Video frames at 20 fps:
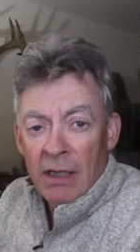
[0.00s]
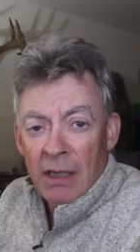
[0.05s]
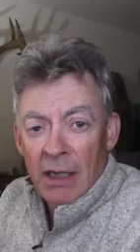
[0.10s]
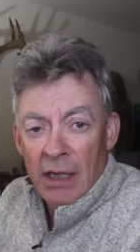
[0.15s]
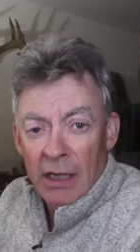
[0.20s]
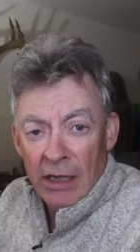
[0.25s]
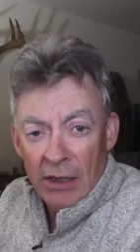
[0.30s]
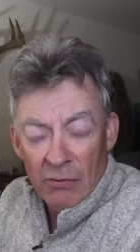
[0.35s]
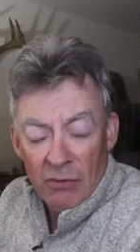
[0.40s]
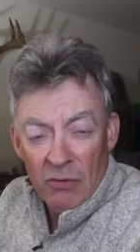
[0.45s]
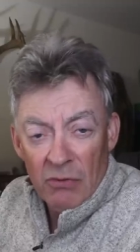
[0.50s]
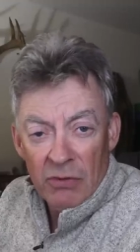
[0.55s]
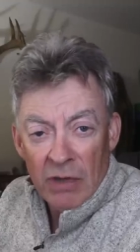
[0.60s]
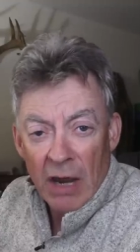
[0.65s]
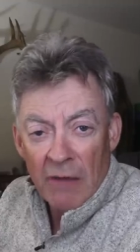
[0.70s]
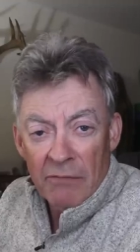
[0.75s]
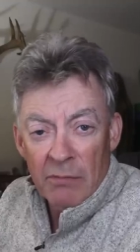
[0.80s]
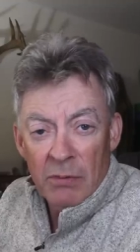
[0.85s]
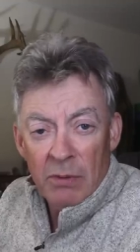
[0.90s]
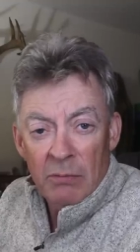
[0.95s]
And our own
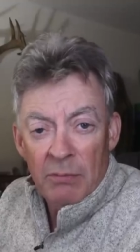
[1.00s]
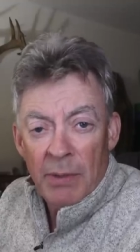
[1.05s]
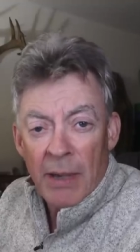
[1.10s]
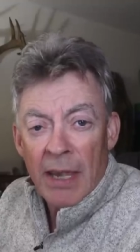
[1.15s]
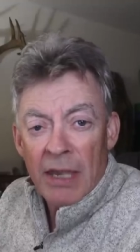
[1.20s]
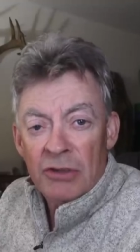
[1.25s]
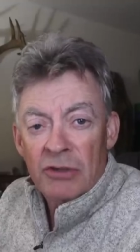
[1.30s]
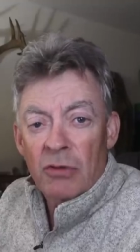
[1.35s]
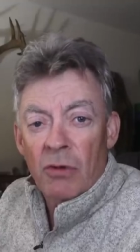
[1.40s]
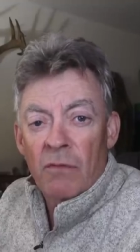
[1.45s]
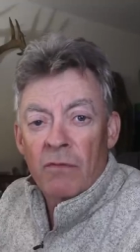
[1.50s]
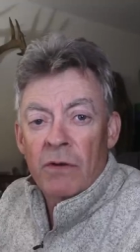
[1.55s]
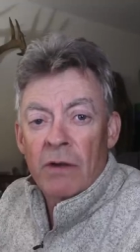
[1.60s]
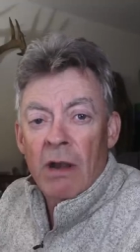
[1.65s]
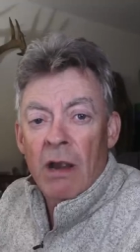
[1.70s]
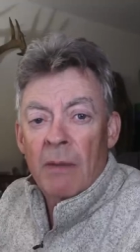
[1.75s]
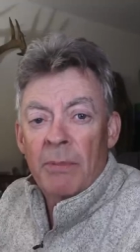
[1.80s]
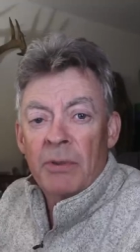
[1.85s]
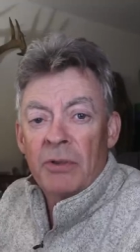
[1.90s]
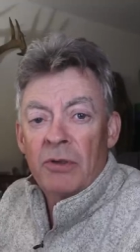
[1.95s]
government passed over an
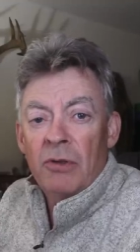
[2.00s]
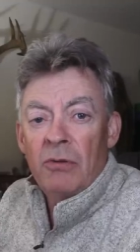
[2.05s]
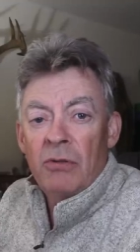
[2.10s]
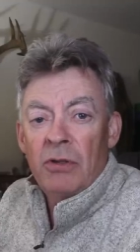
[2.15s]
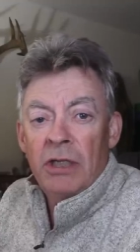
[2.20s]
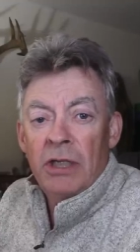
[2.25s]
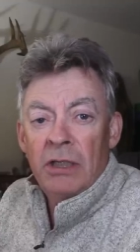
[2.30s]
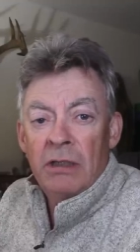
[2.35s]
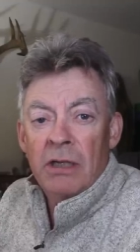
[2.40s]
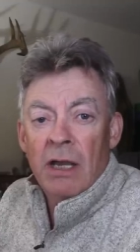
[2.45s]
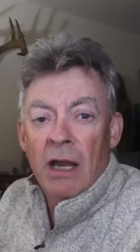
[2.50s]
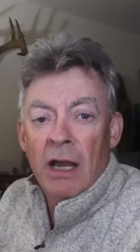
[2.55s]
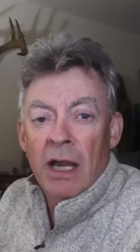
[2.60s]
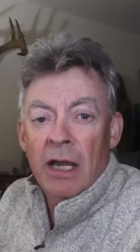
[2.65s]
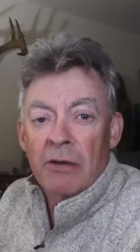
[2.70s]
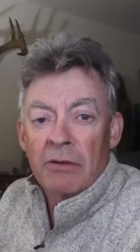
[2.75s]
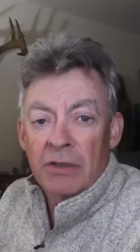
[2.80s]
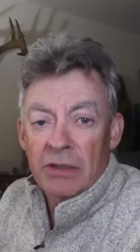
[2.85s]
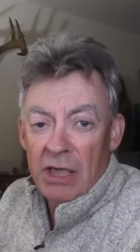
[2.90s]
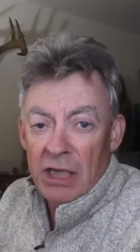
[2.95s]
opportunity to
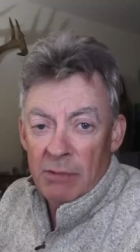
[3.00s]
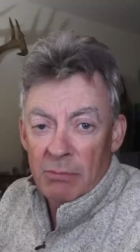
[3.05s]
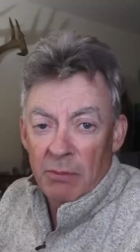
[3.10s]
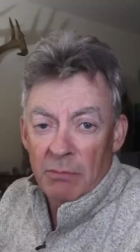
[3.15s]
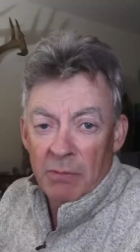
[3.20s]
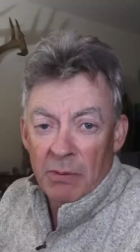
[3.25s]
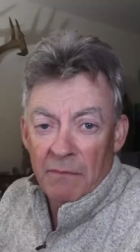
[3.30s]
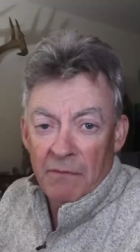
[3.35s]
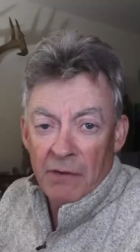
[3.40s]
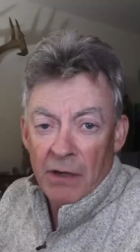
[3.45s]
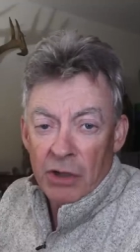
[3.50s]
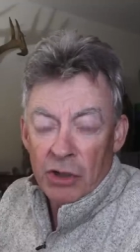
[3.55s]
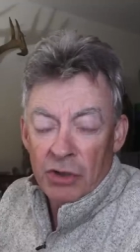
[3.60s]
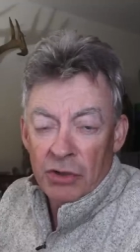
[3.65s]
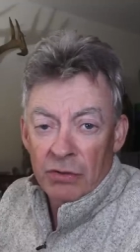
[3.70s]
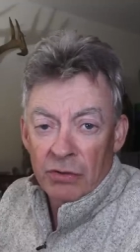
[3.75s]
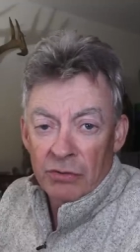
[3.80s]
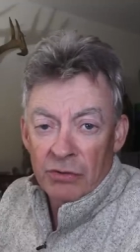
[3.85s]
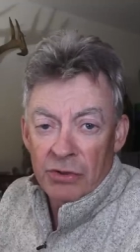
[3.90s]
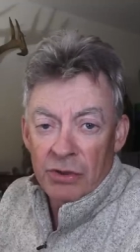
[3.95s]
hire a team of
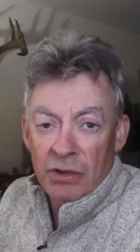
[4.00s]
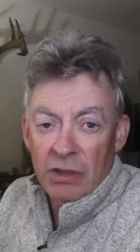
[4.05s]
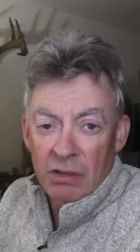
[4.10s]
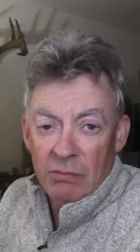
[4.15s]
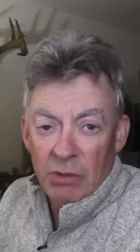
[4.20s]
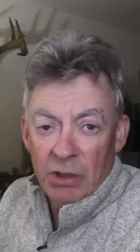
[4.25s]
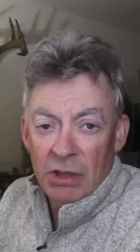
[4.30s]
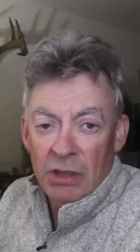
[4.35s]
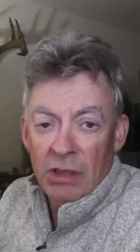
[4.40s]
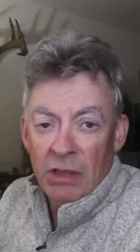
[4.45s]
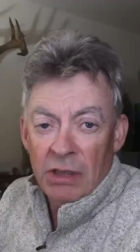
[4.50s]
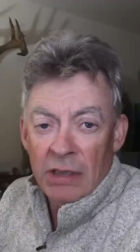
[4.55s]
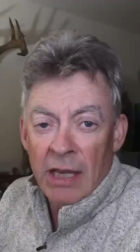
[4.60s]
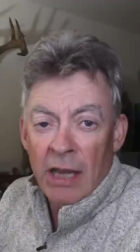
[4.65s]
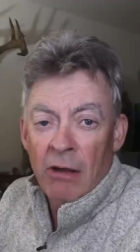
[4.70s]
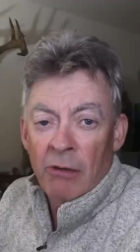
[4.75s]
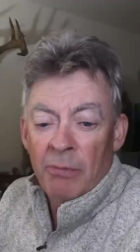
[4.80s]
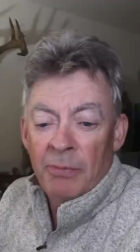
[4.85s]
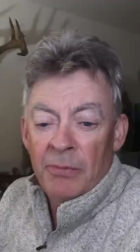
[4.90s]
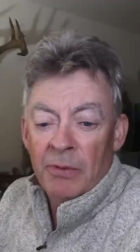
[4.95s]
professionals to come in and
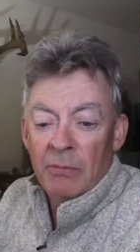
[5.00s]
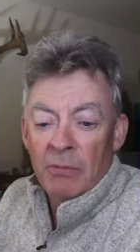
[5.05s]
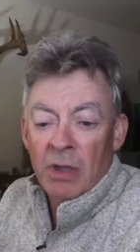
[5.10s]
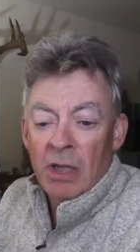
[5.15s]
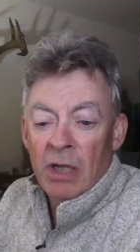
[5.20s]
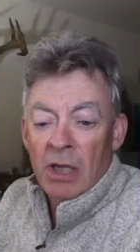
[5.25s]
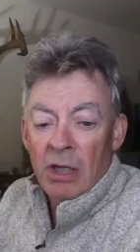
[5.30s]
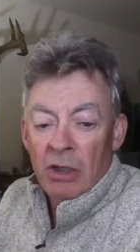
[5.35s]
help them